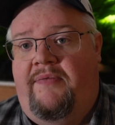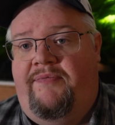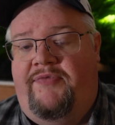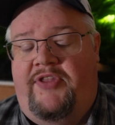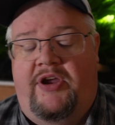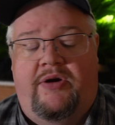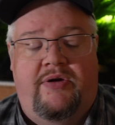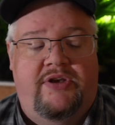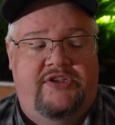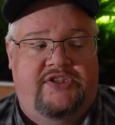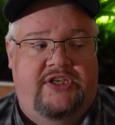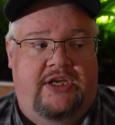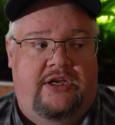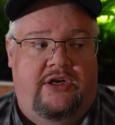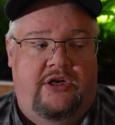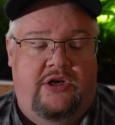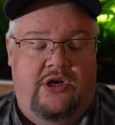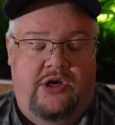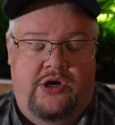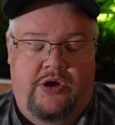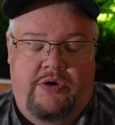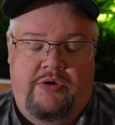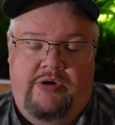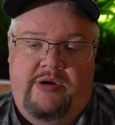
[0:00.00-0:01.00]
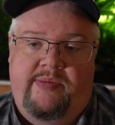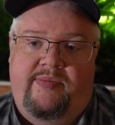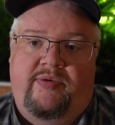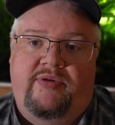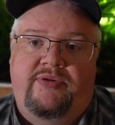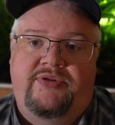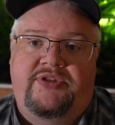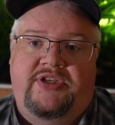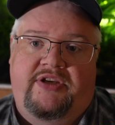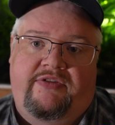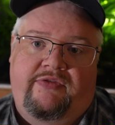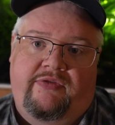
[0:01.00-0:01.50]
there is a
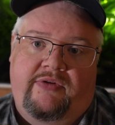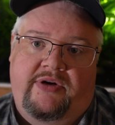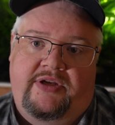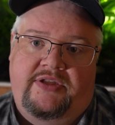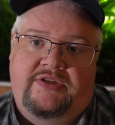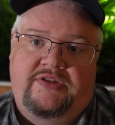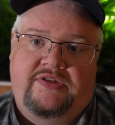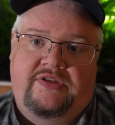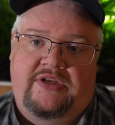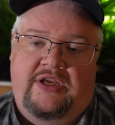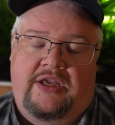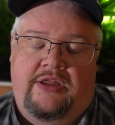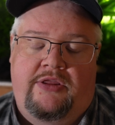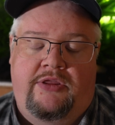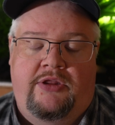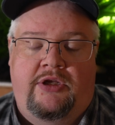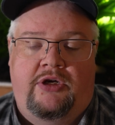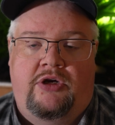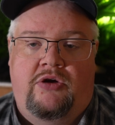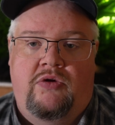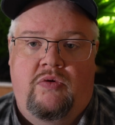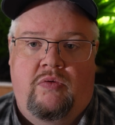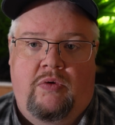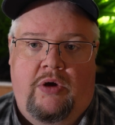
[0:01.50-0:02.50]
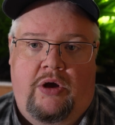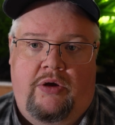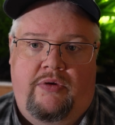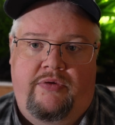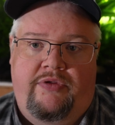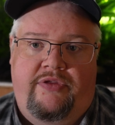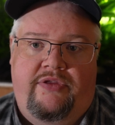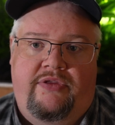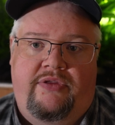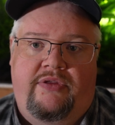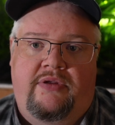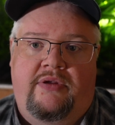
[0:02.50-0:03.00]
notable difference in the
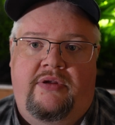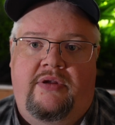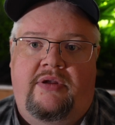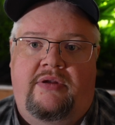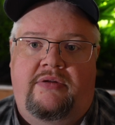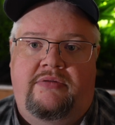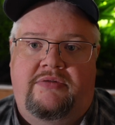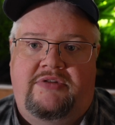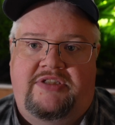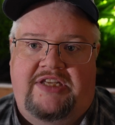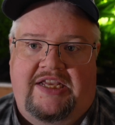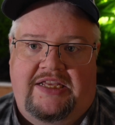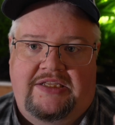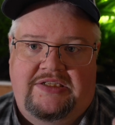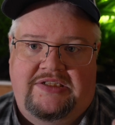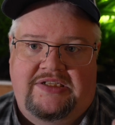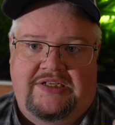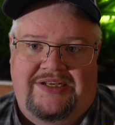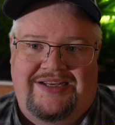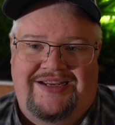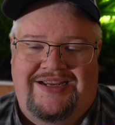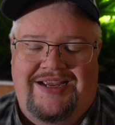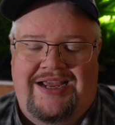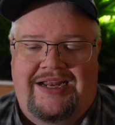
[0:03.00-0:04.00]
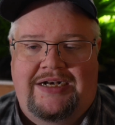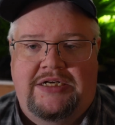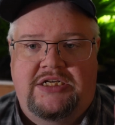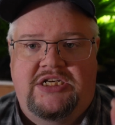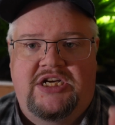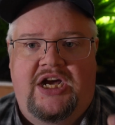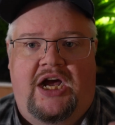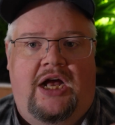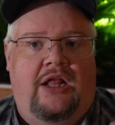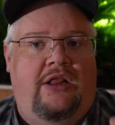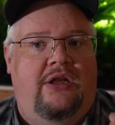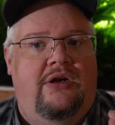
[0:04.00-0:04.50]
growth, density, and
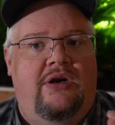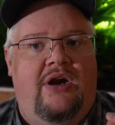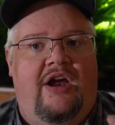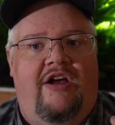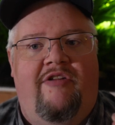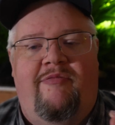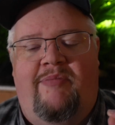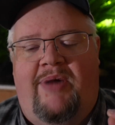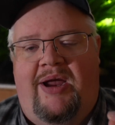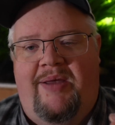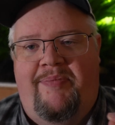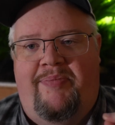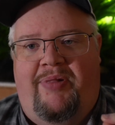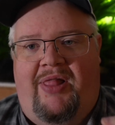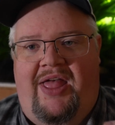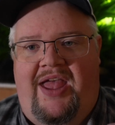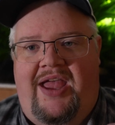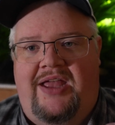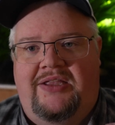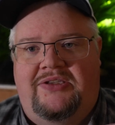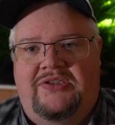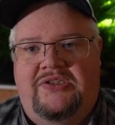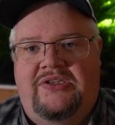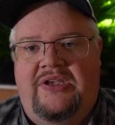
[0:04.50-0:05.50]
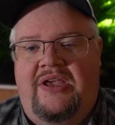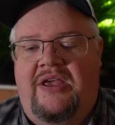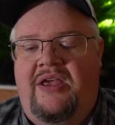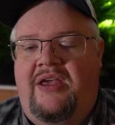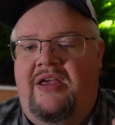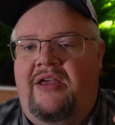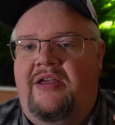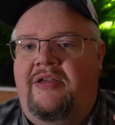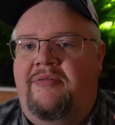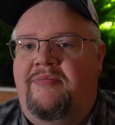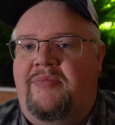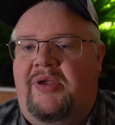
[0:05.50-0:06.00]
color of my plants,
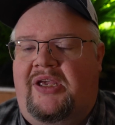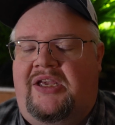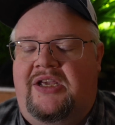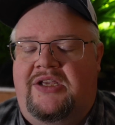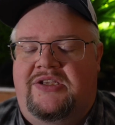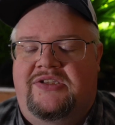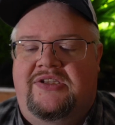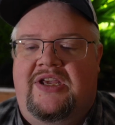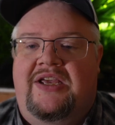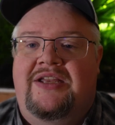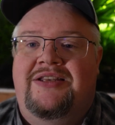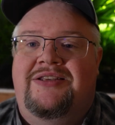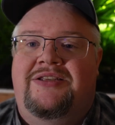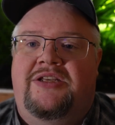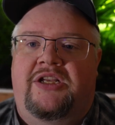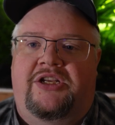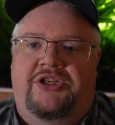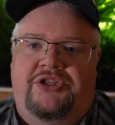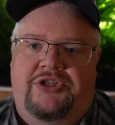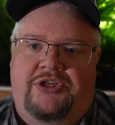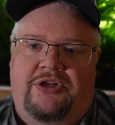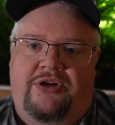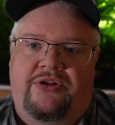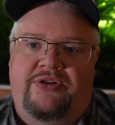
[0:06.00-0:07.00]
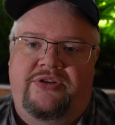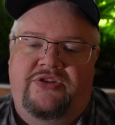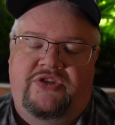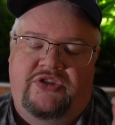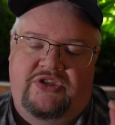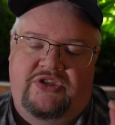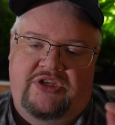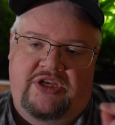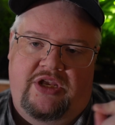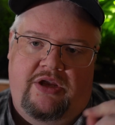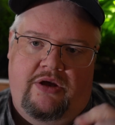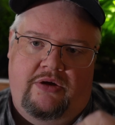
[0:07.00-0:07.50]
because additional
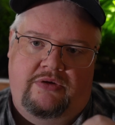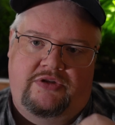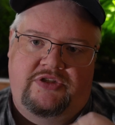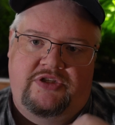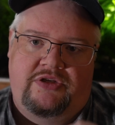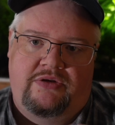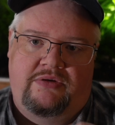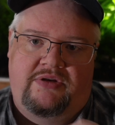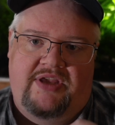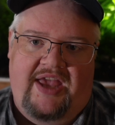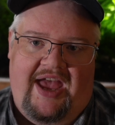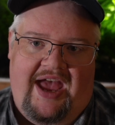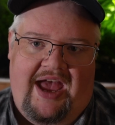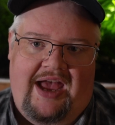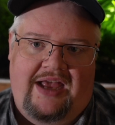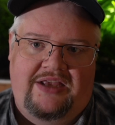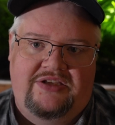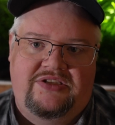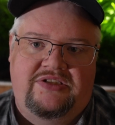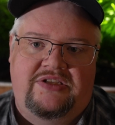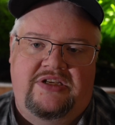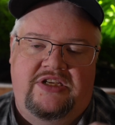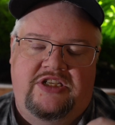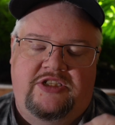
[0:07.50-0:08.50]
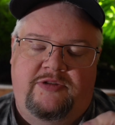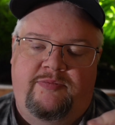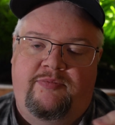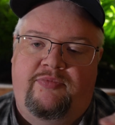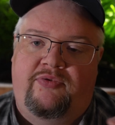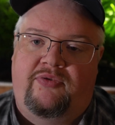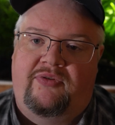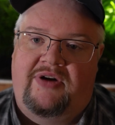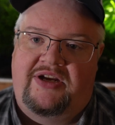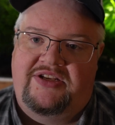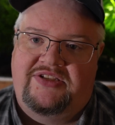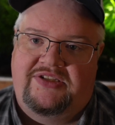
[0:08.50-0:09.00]
CO2 gas is
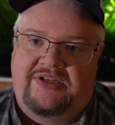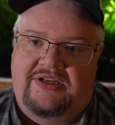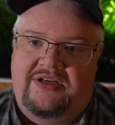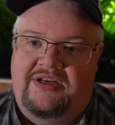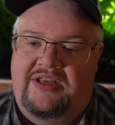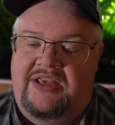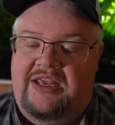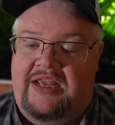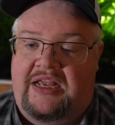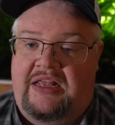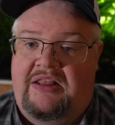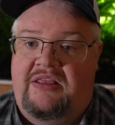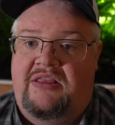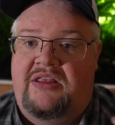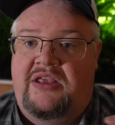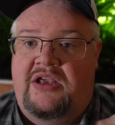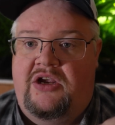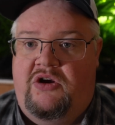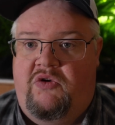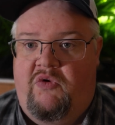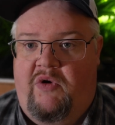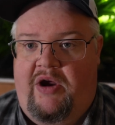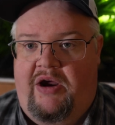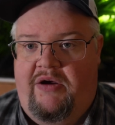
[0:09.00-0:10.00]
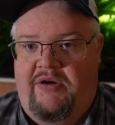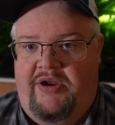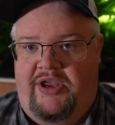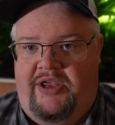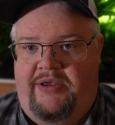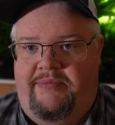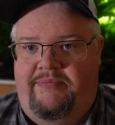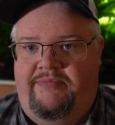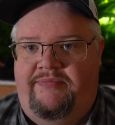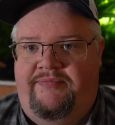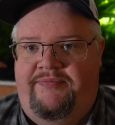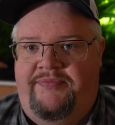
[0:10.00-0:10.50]
present in the aquarium.